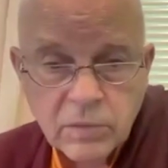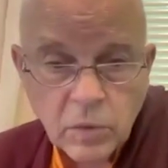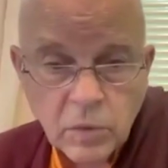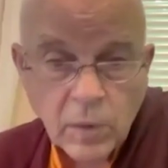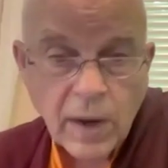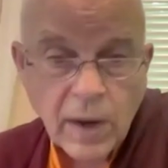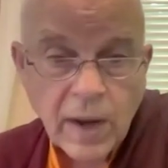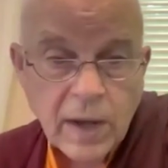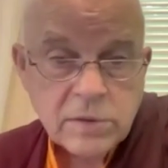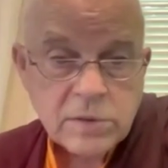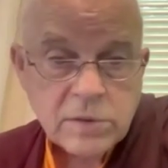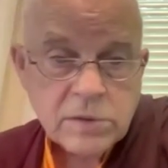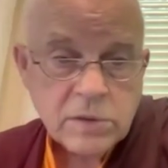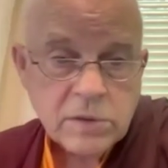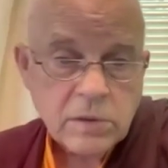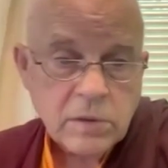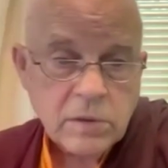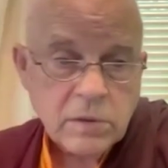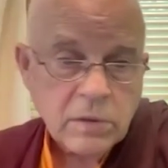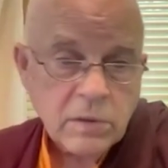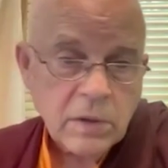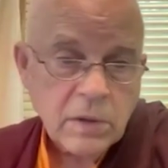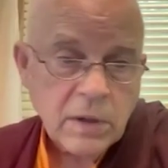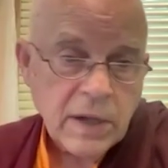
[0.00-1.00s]

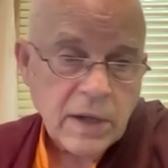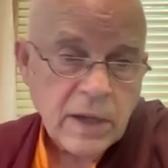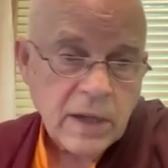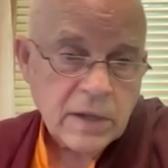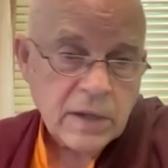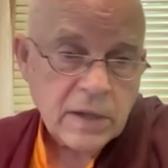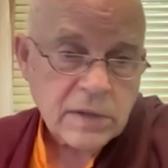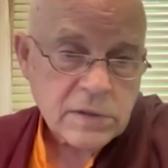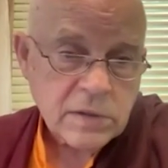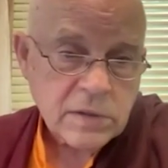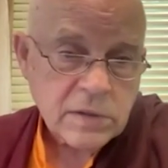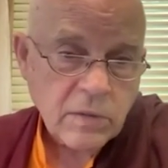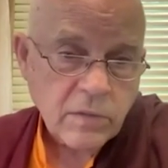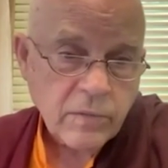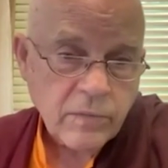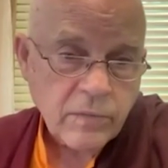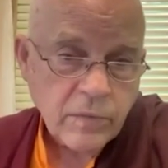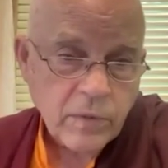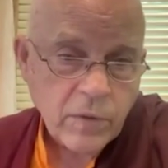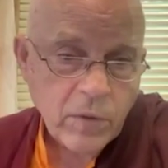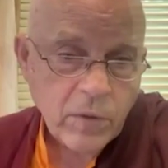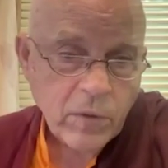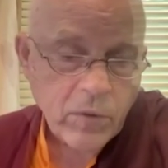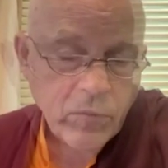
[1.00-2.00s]
grandchildren, and so
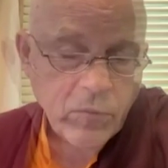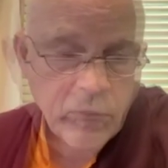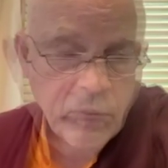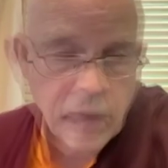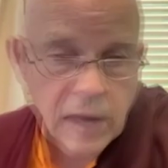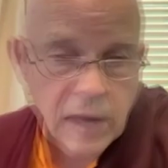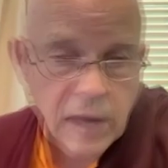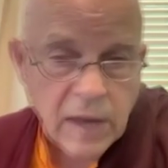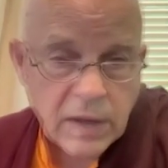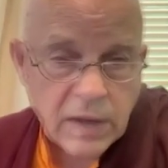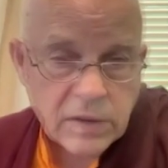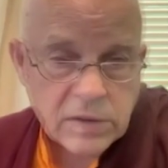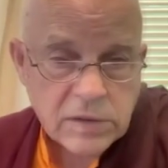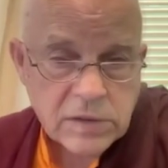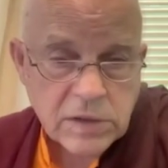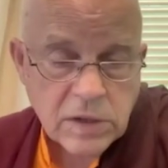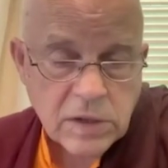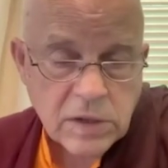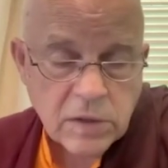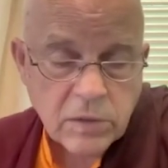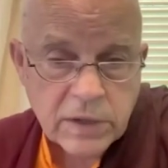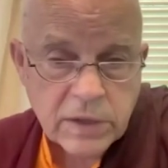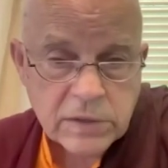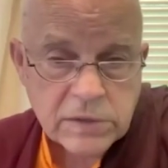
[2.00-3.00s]
forth. And
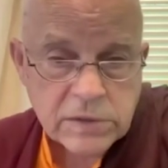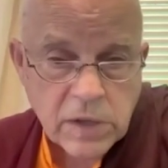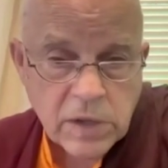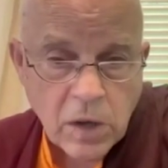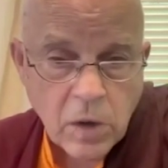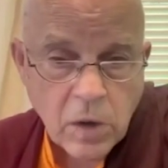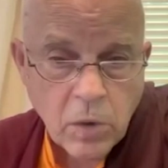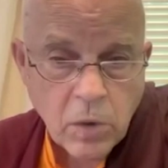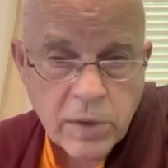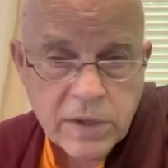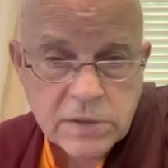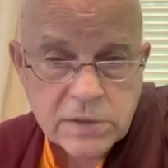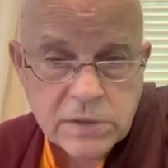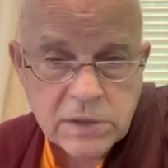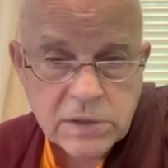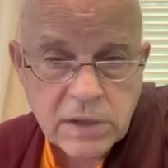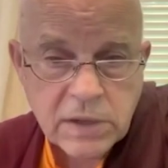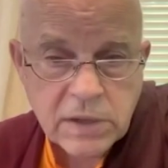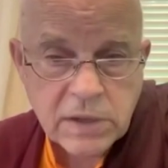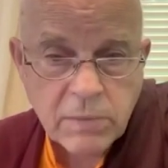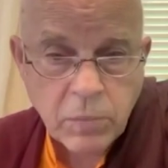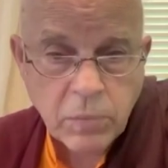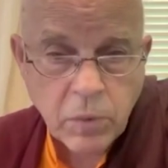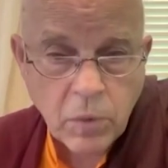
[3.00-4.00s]
so it's always
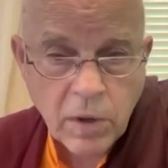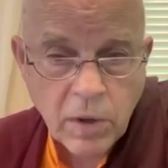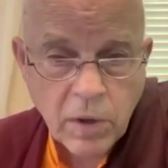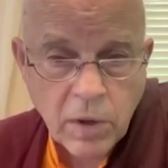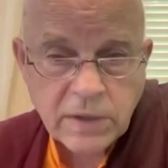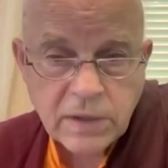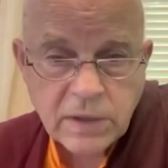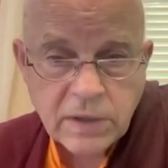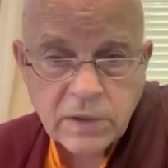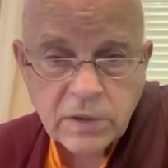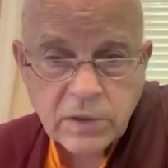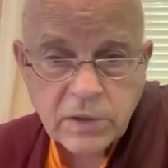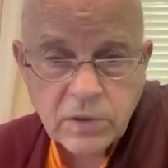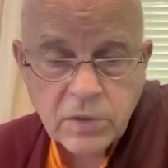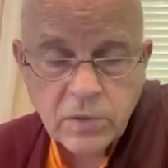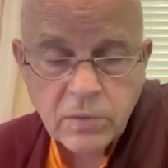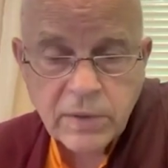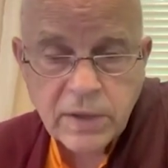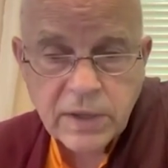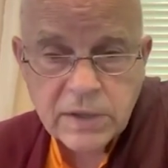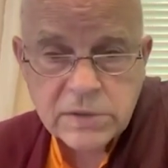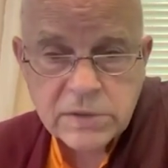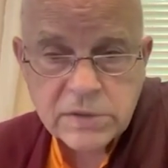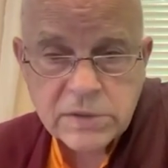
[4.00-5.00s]
important
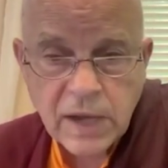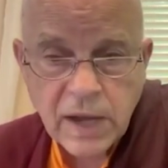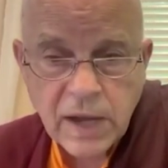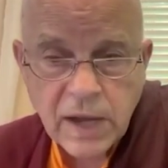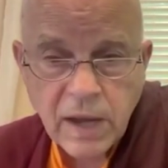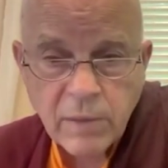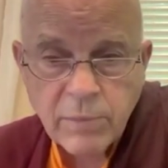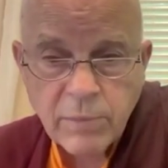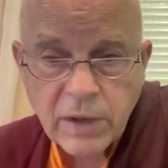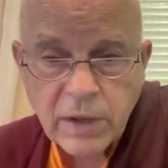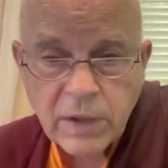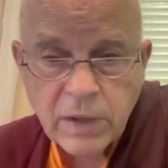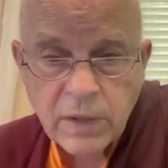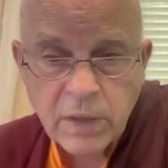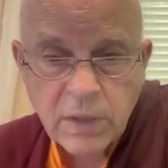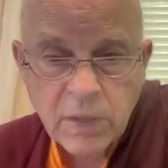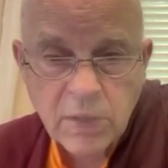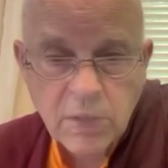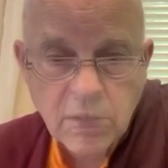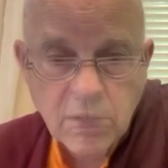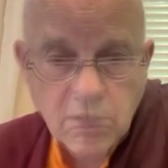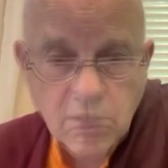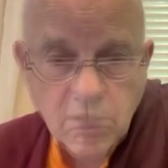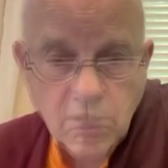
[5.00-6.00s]
to examine
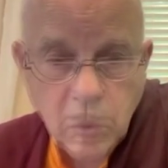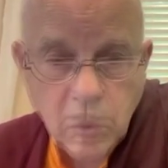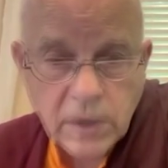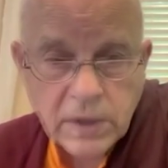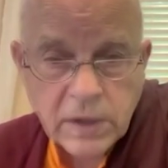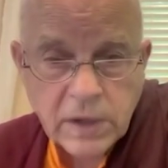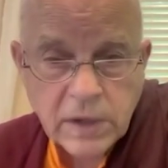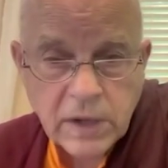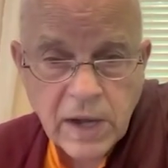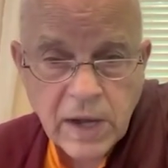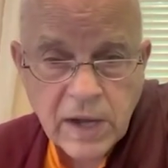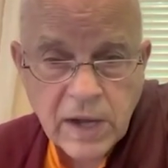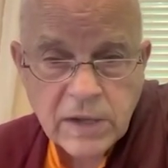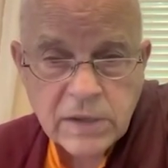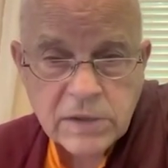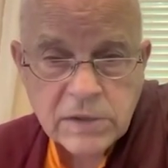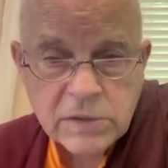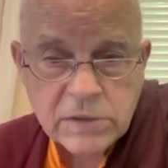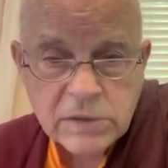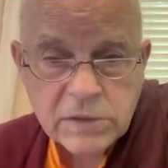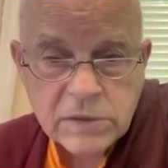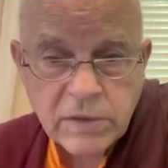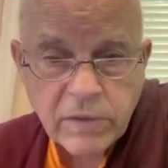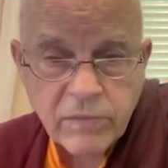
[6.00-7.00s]
what
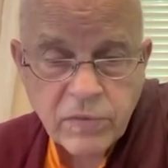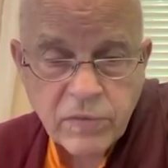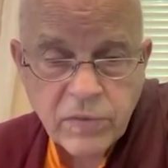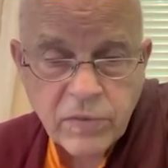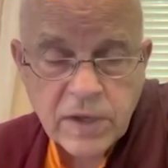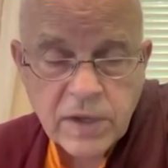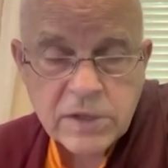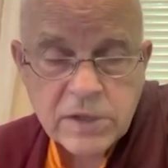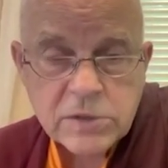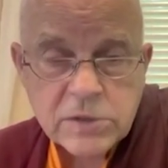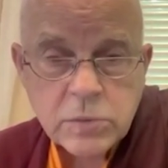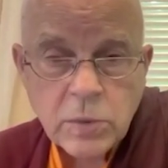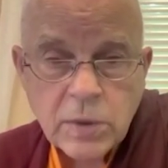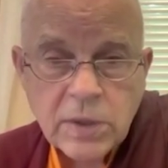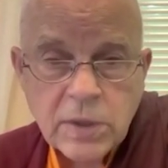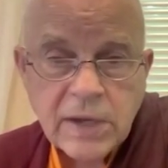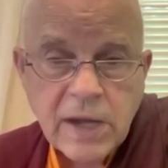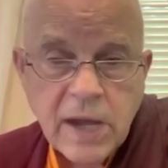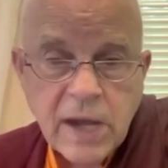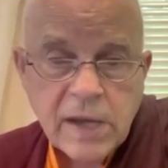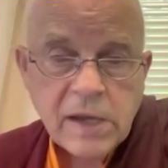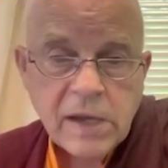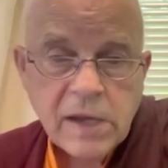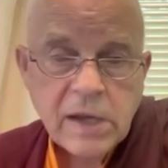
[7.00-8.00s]
kinds of things we're
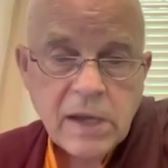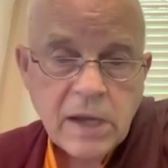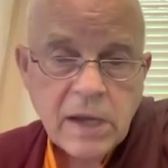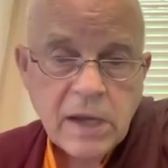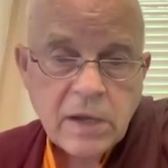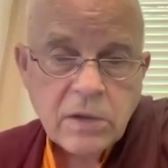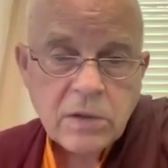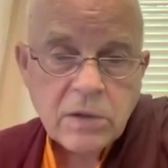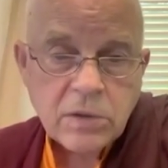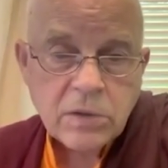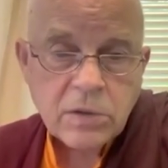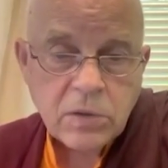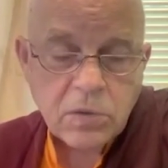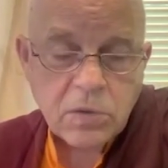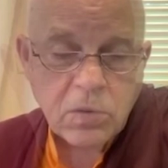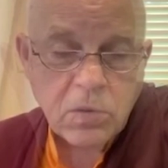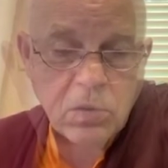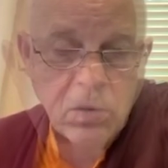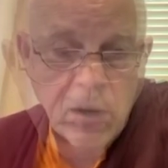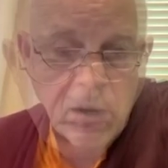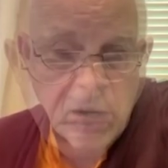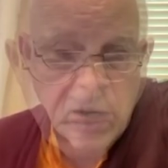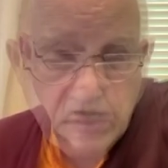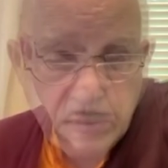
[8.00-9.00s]
taking
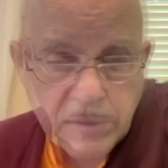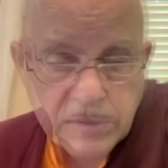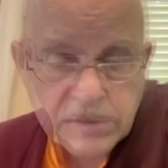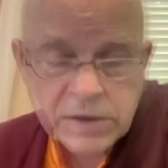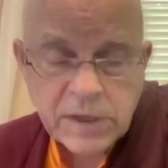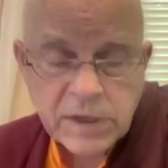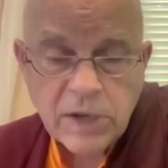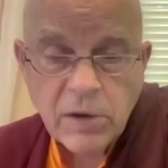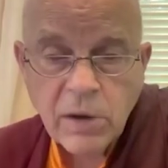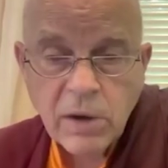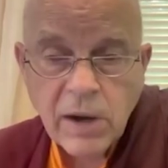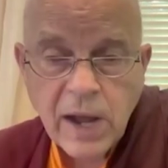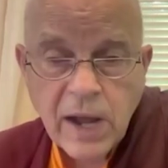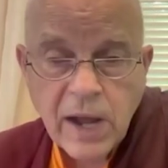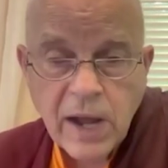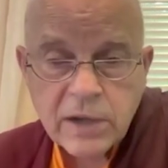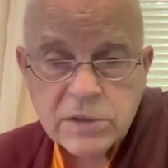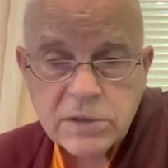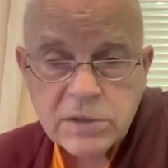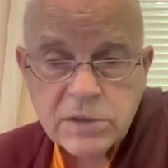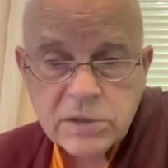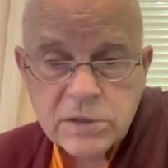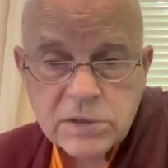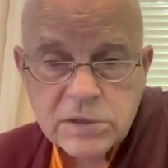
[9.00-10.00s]
into these
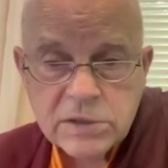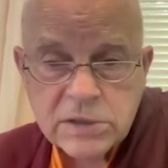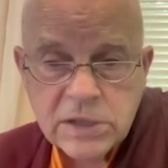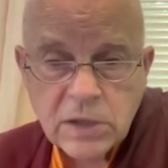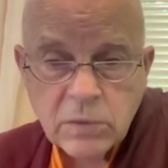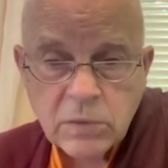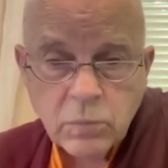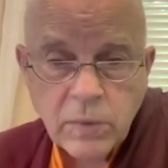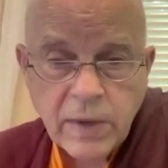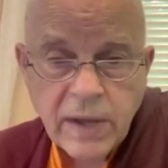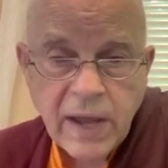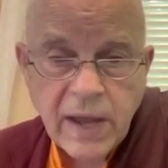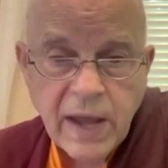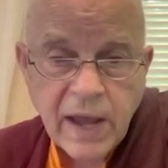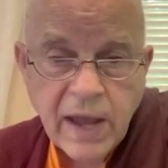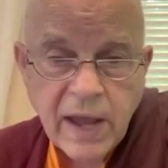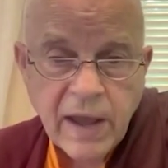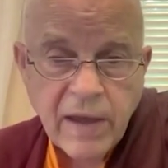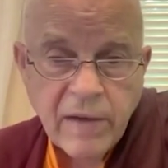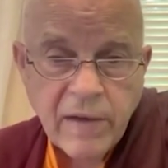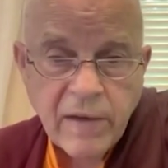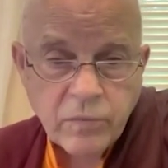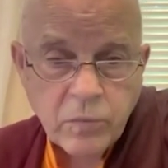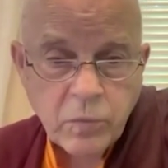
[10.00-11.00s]
interactions that we
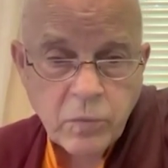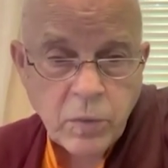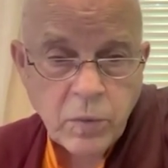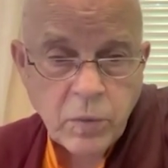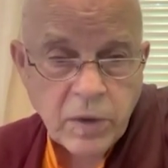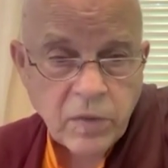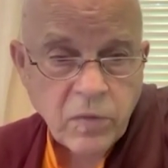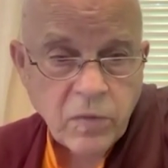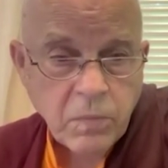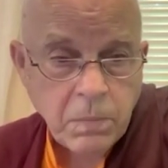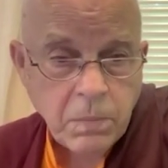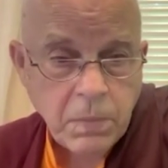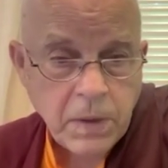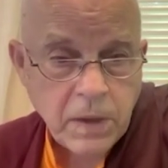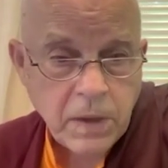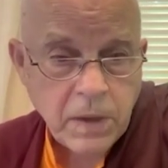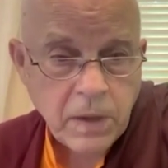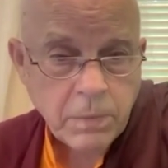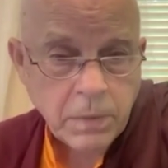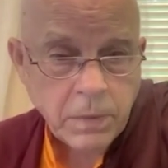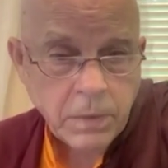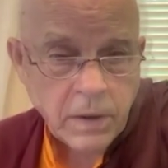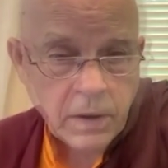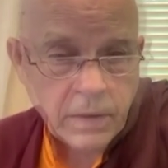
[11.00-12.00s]
have with
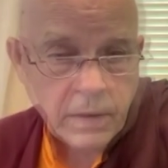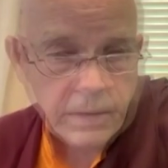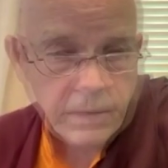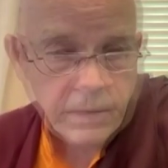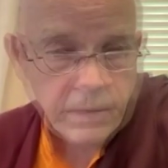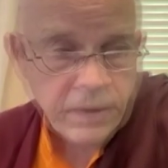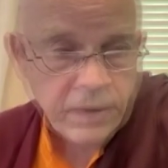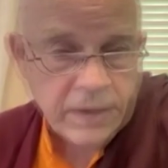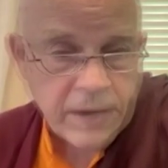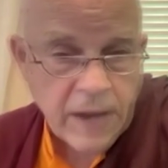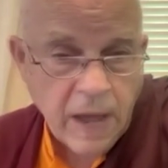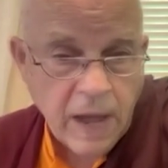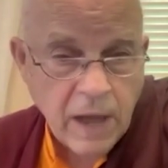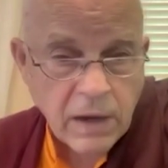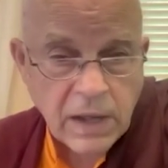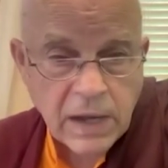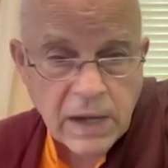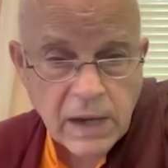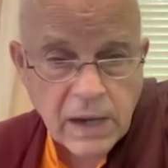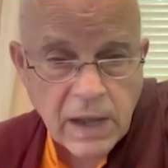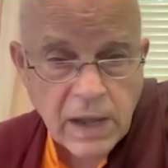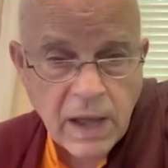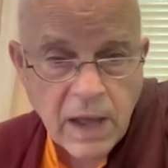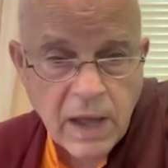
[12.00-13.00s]
people. The
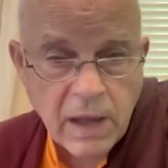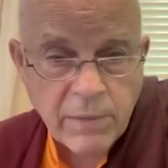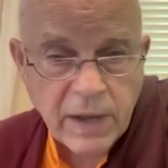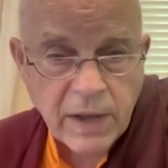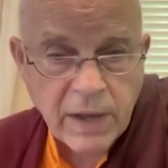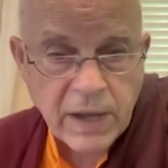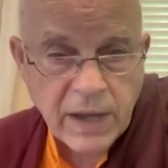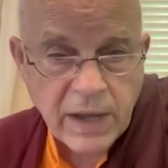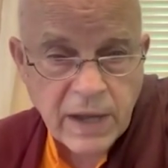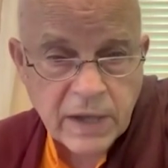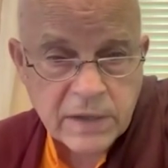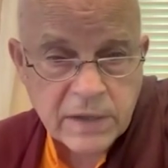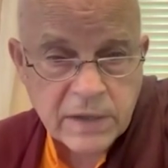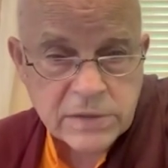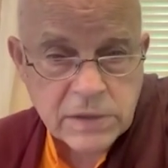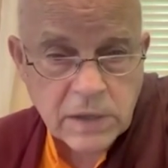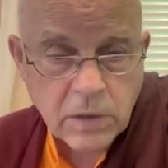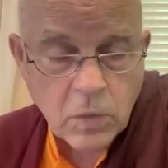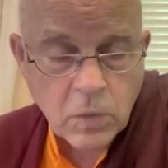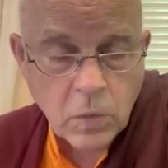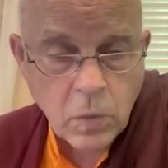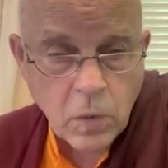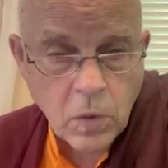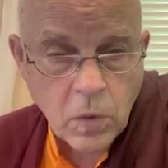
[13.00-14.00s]
Dalai Lama has a
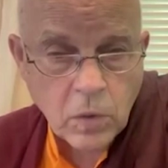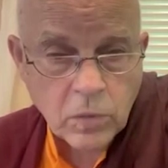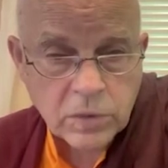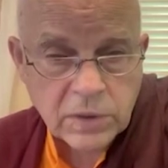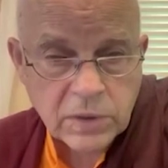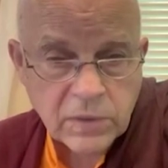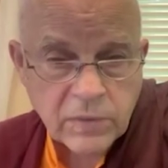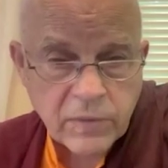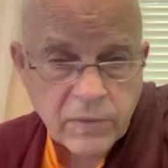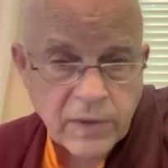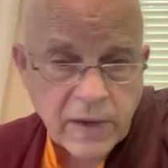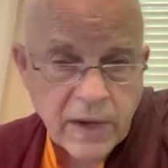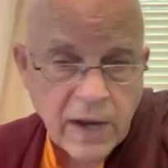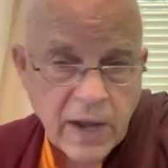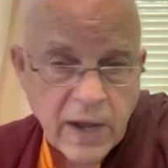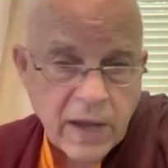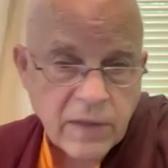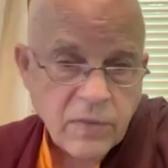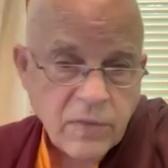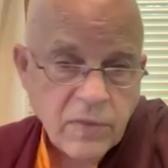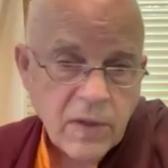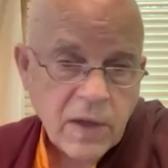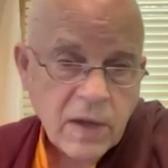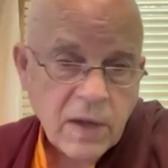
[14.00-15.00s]
quote that I
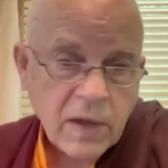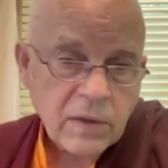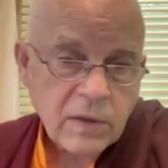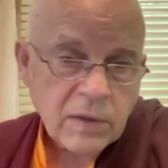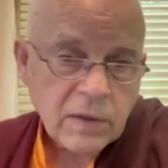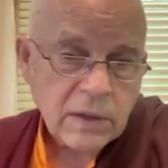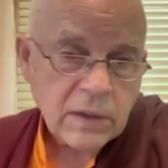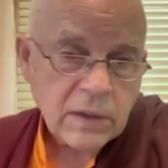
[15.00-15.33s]
think